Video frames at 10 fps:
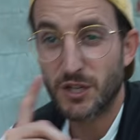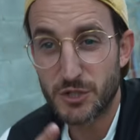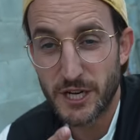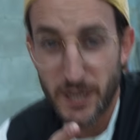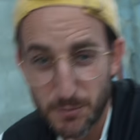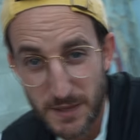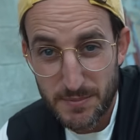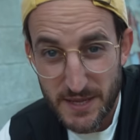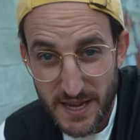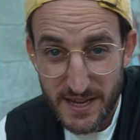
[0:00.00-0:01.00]
Go check out
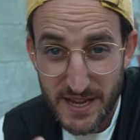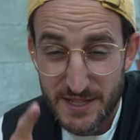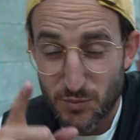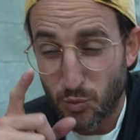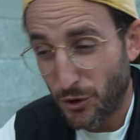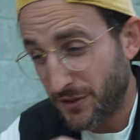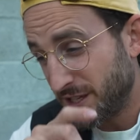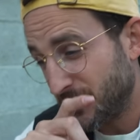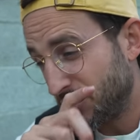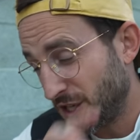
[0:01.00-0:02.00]
PPA. It's worth
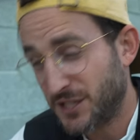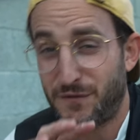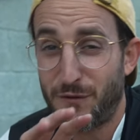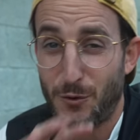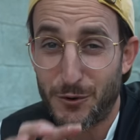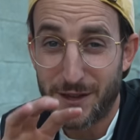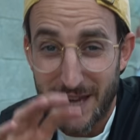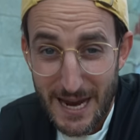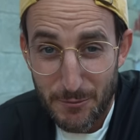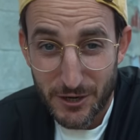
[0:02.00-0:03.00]
it just for the
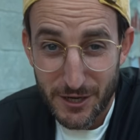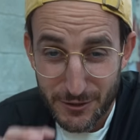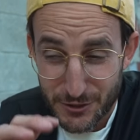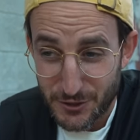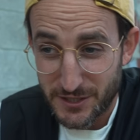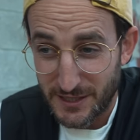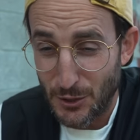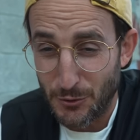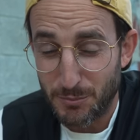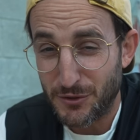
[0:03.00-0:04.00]
camera gear insurance
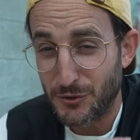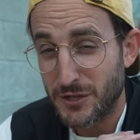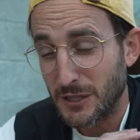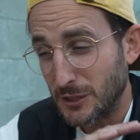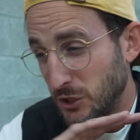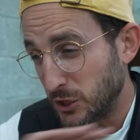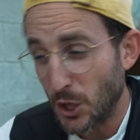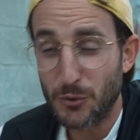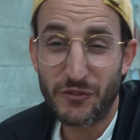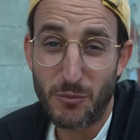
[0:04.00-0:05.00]
alone, but there's
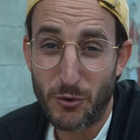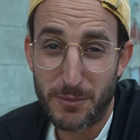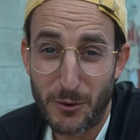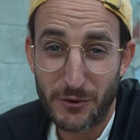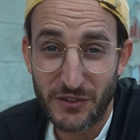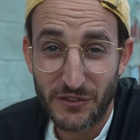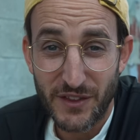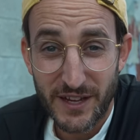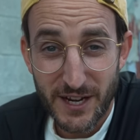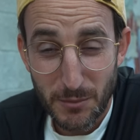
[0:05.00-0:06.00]
loads of more bonuses
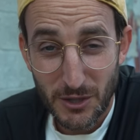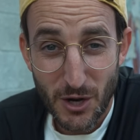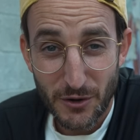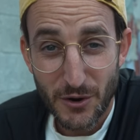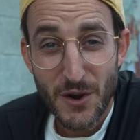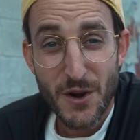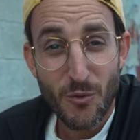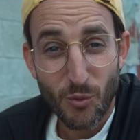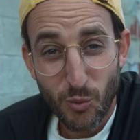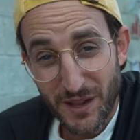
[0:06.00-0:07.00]
that come along
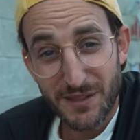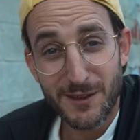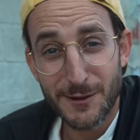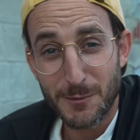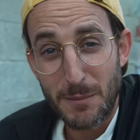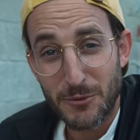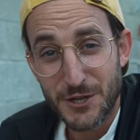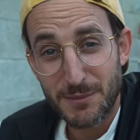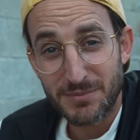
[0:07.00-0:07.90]
with your membership.